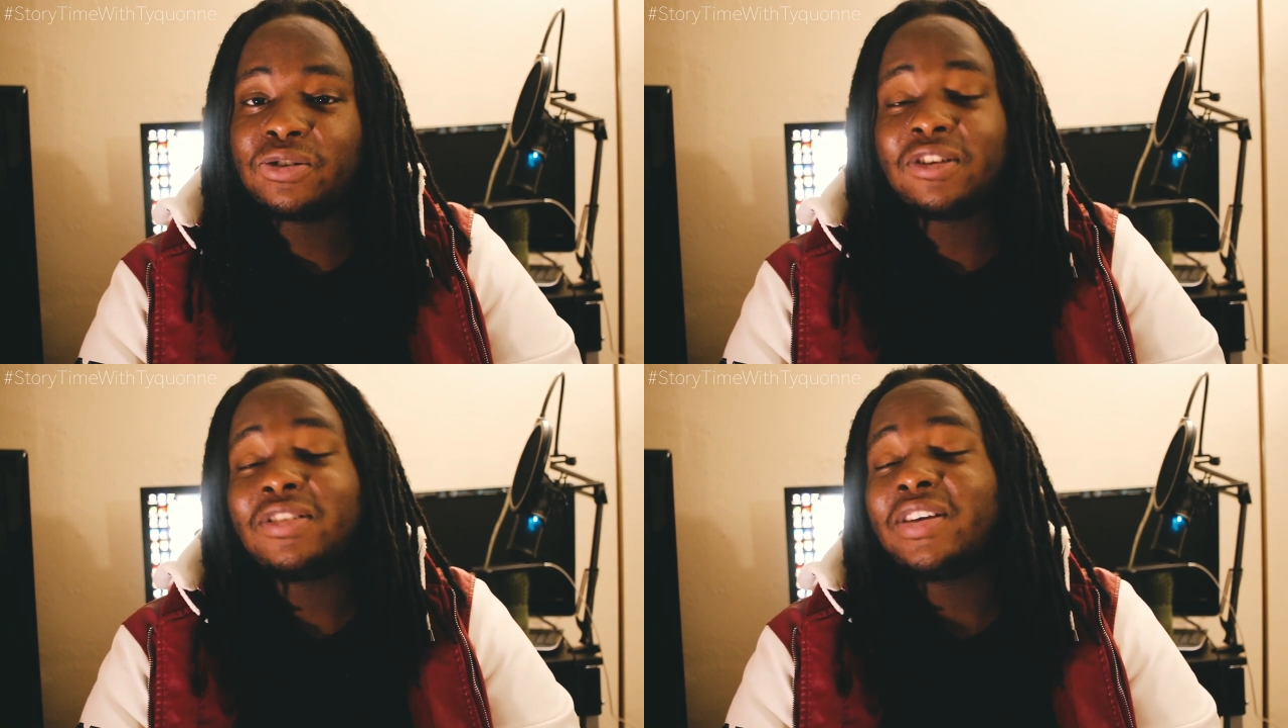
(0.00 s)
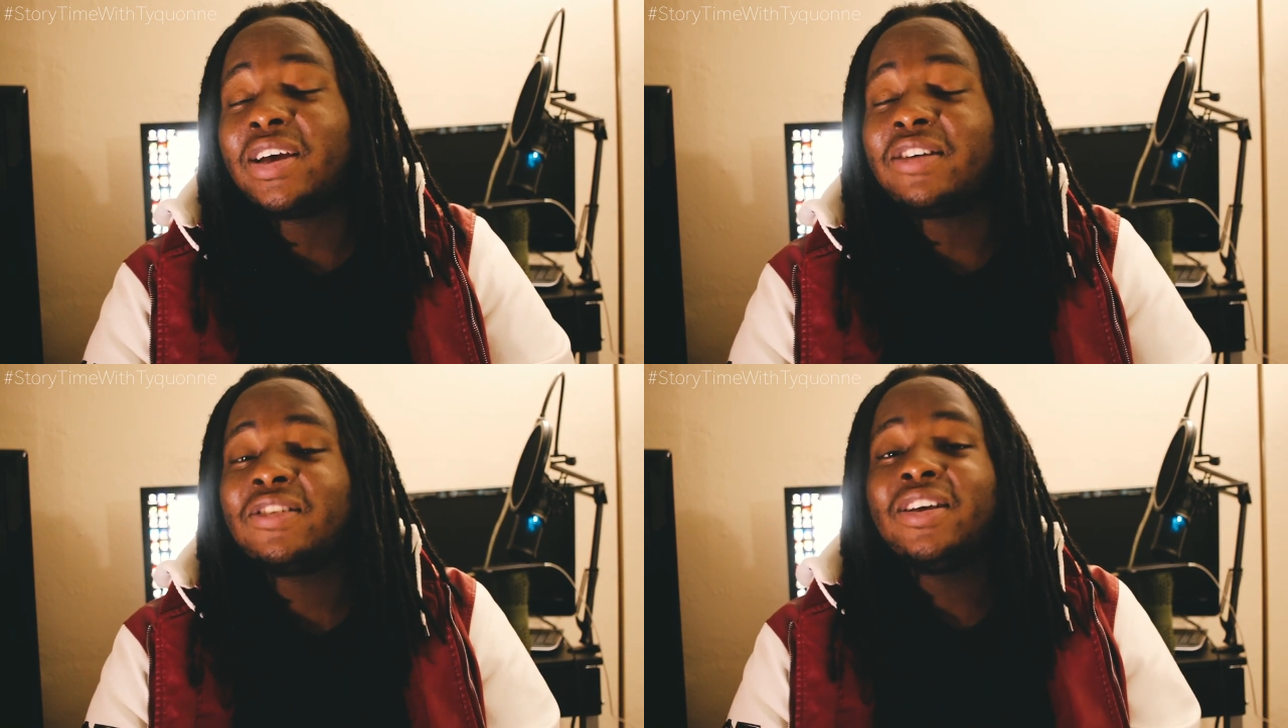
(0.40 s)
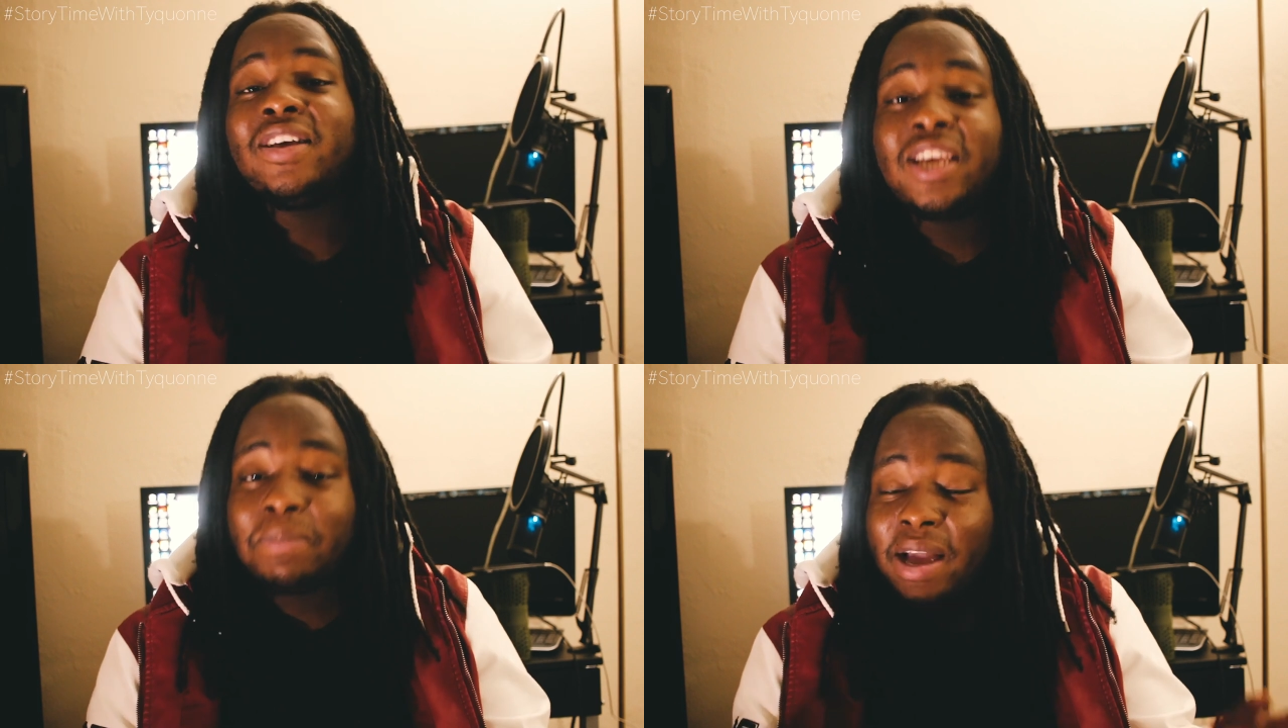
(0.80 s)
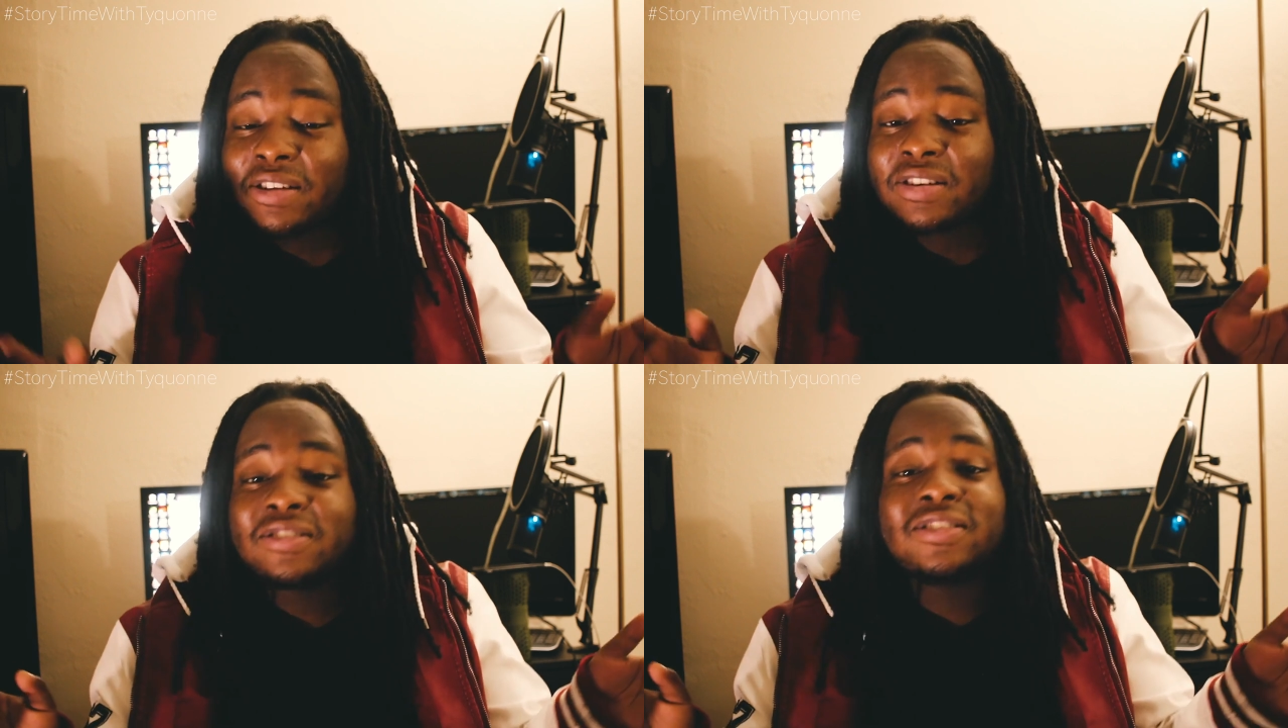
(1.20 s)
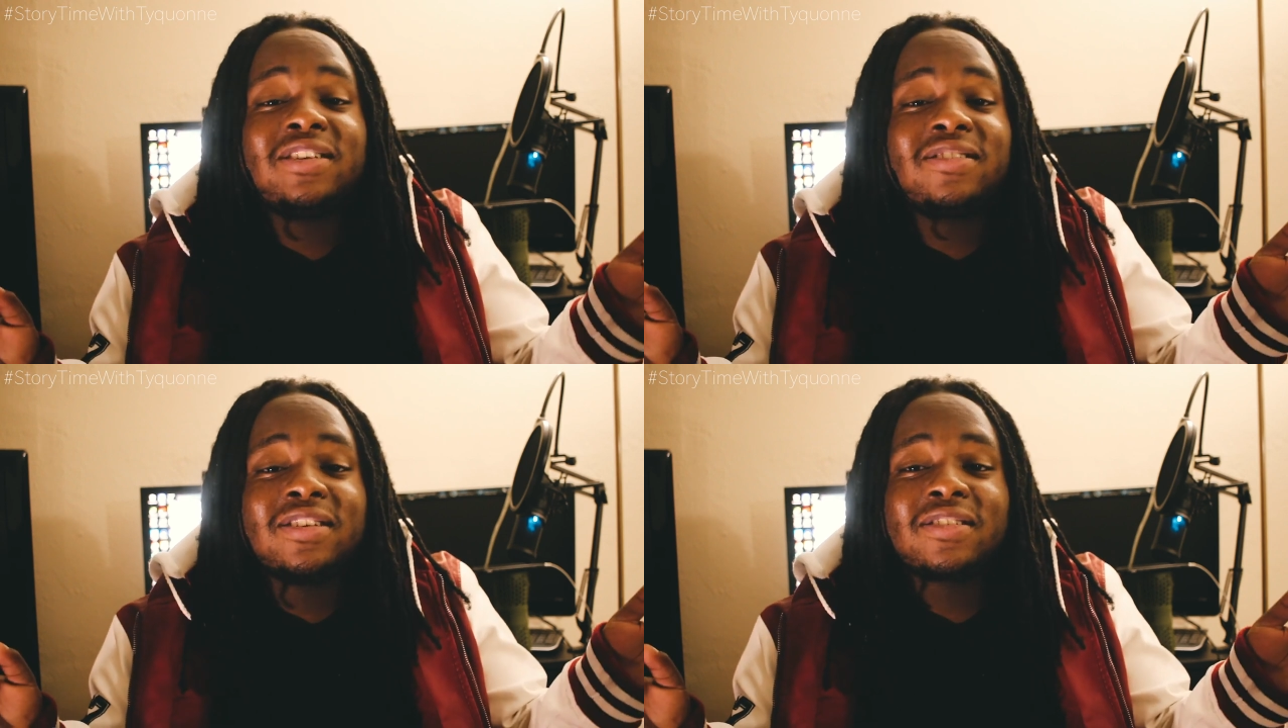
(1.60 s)
just in case he magically
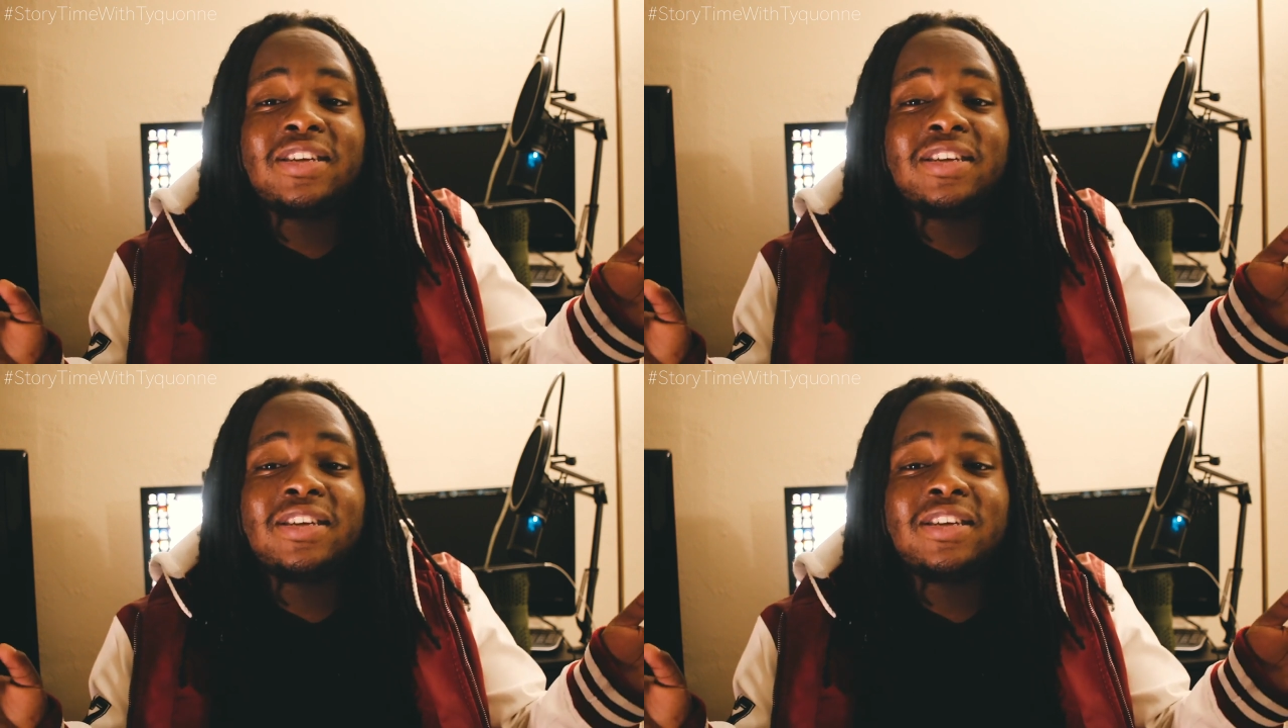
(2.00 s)
sees this.